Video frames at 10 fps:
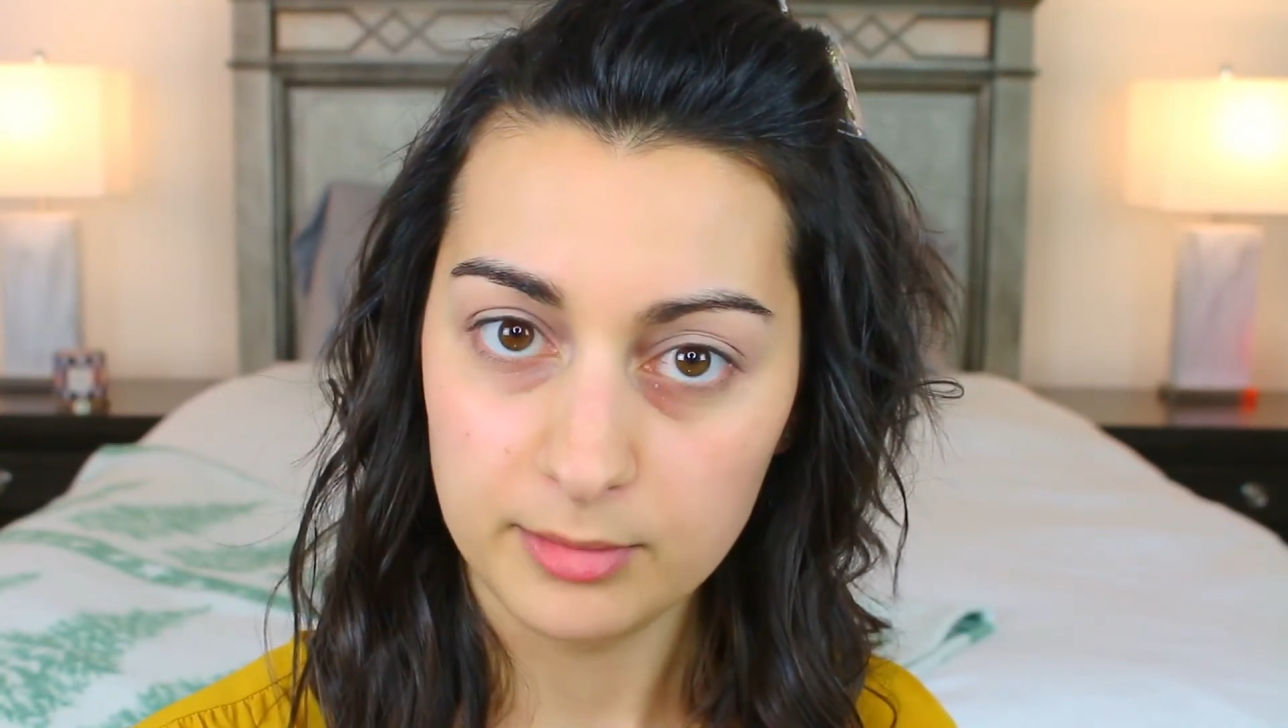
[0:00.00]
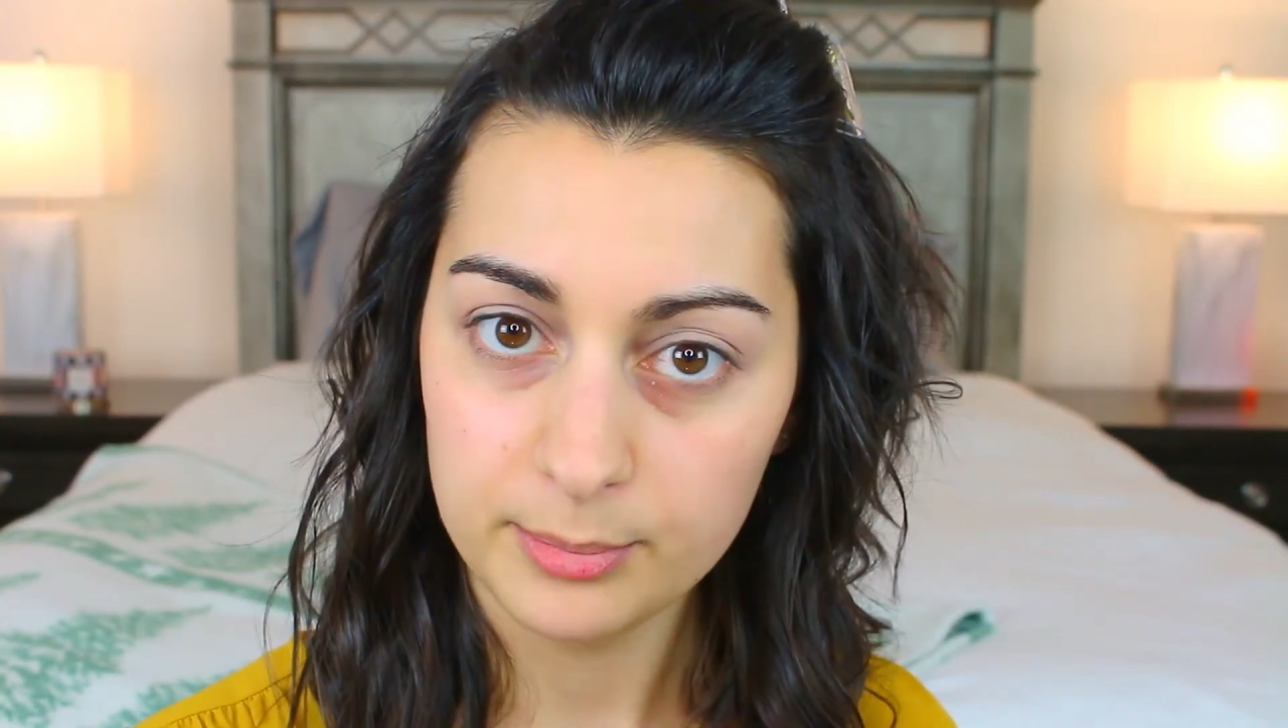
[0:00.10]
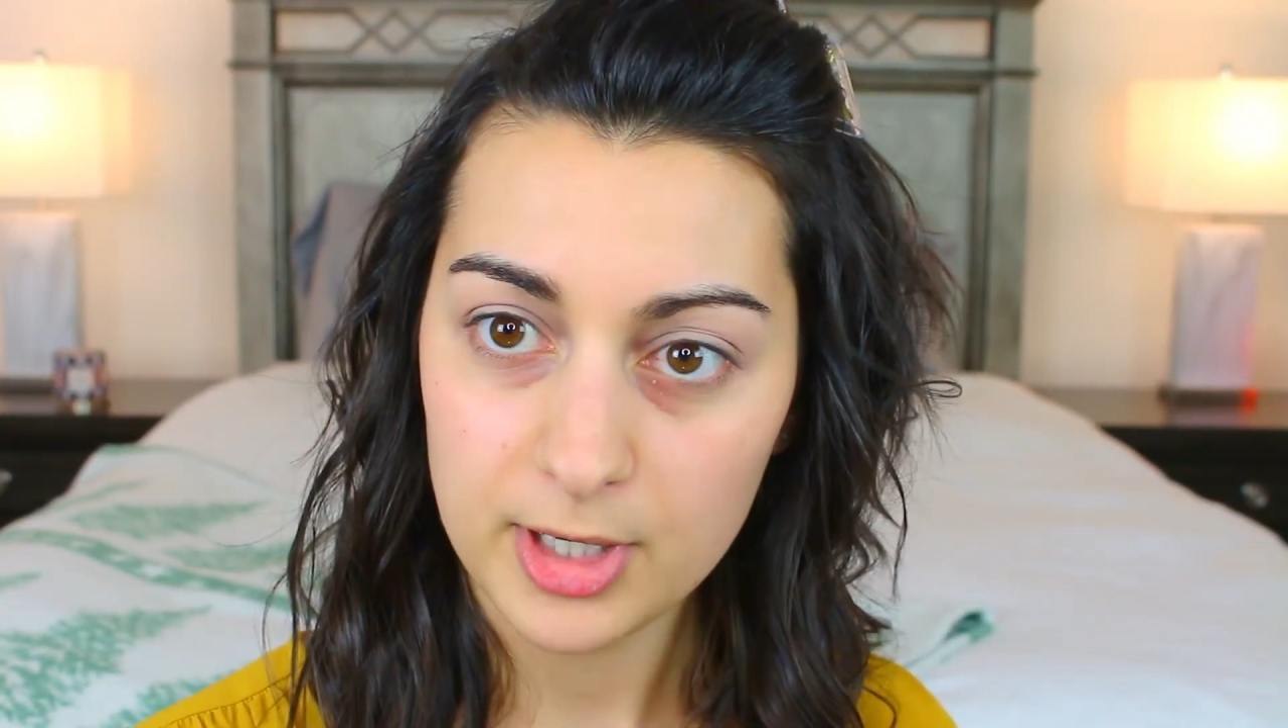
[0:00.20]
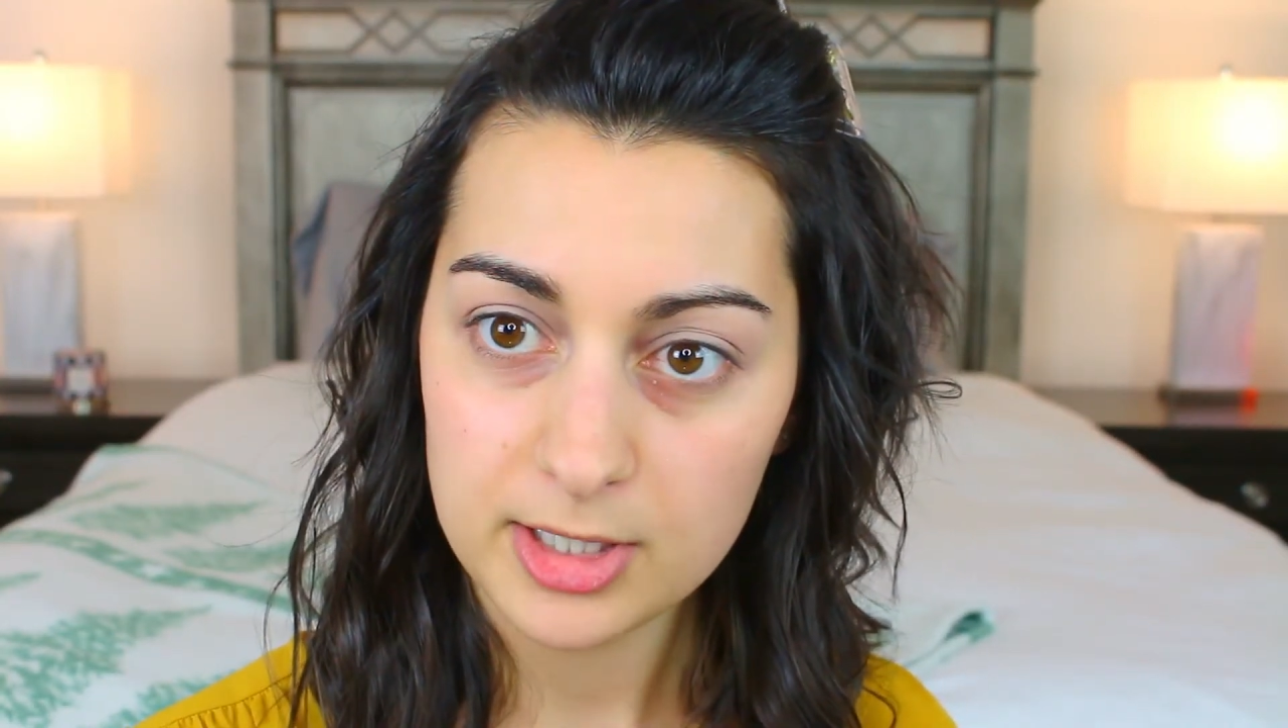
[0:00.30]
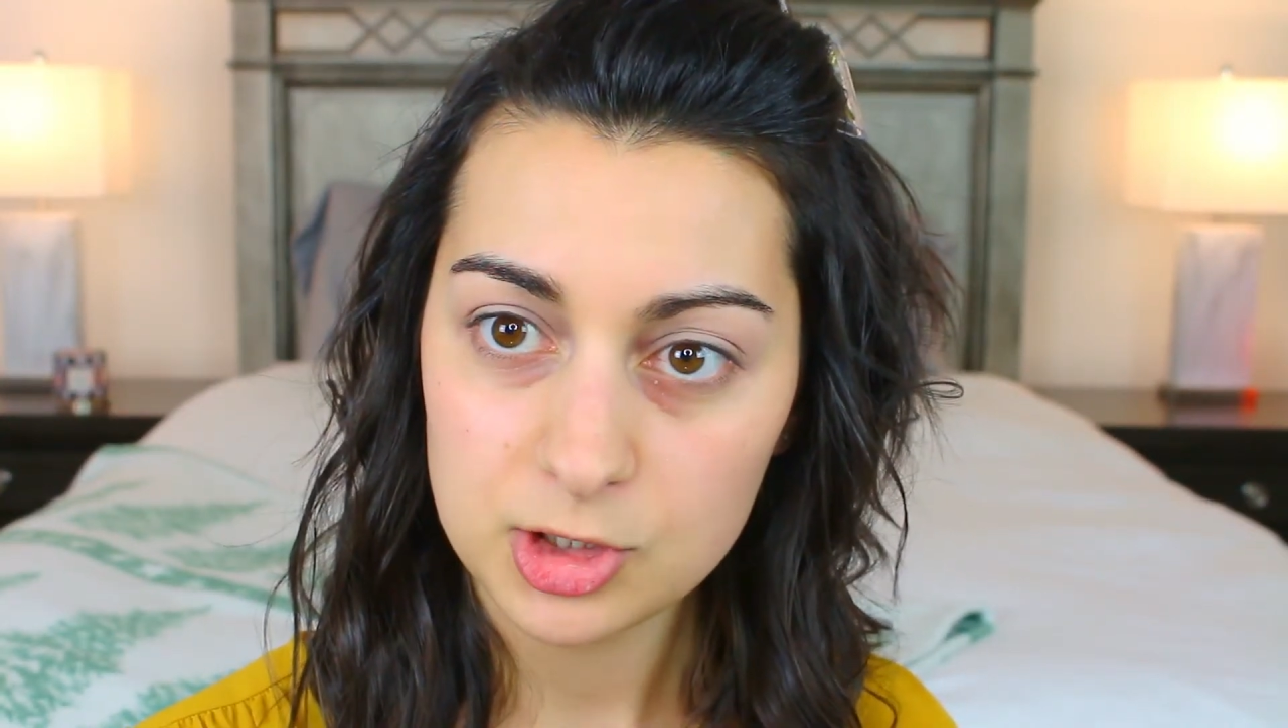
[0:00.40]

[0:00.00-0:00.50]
brush,